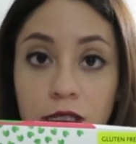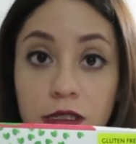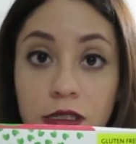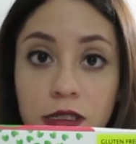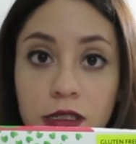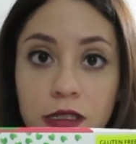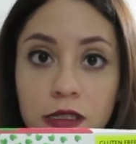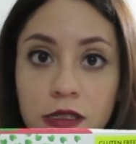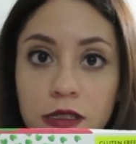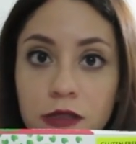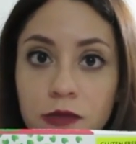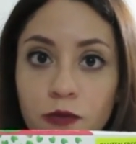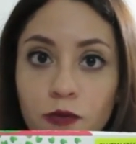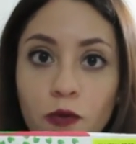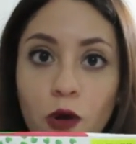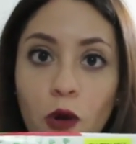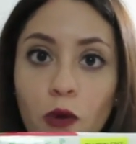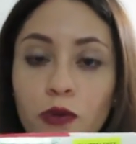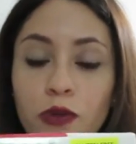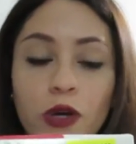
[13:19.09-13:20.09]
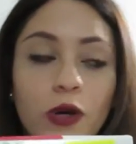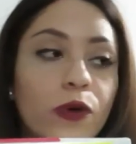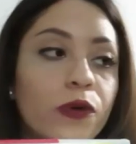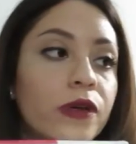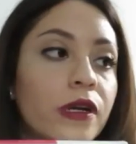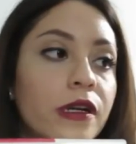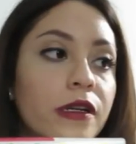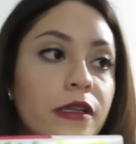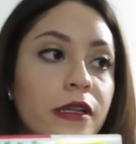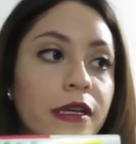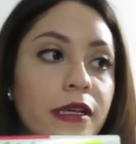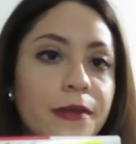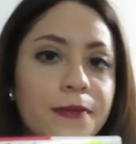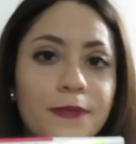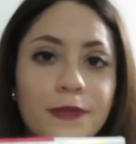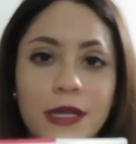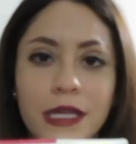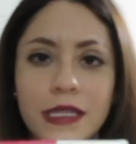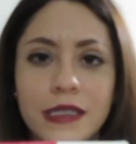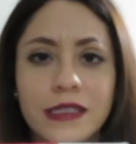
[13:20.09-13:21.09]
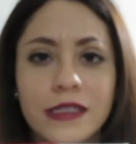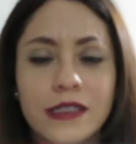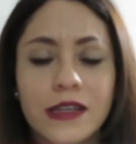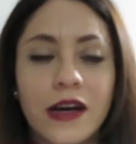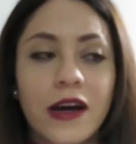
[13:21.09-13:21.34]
This is well known in like pizza.